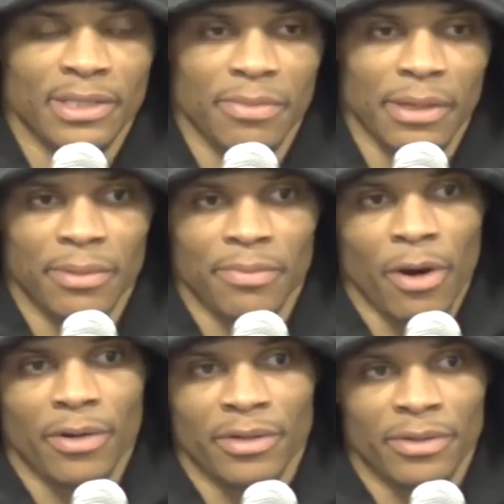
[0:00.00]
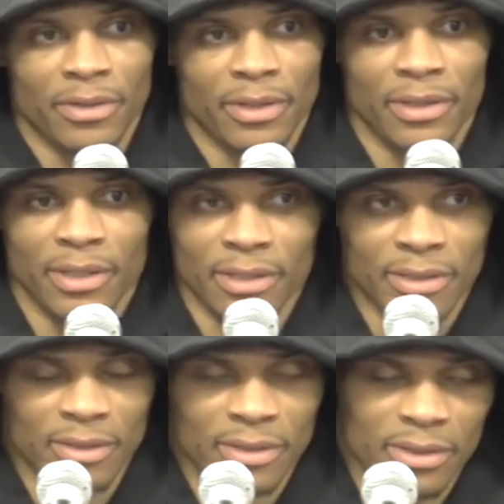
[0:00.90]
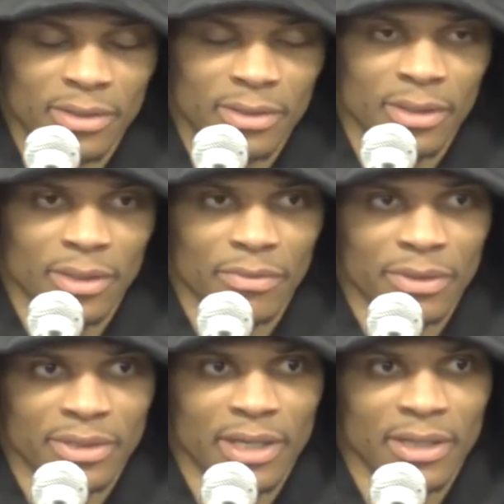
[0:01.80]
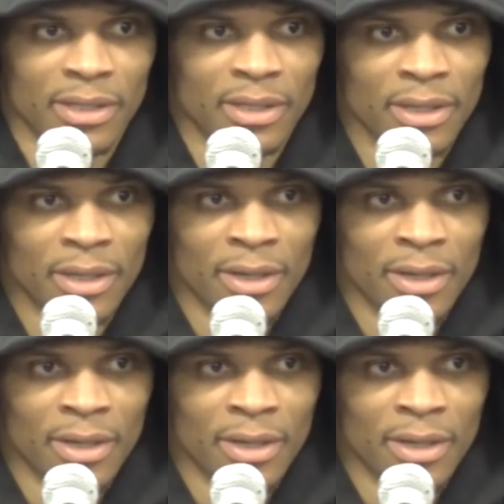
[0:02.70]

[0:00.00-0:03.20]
to be able to partner and with Stanley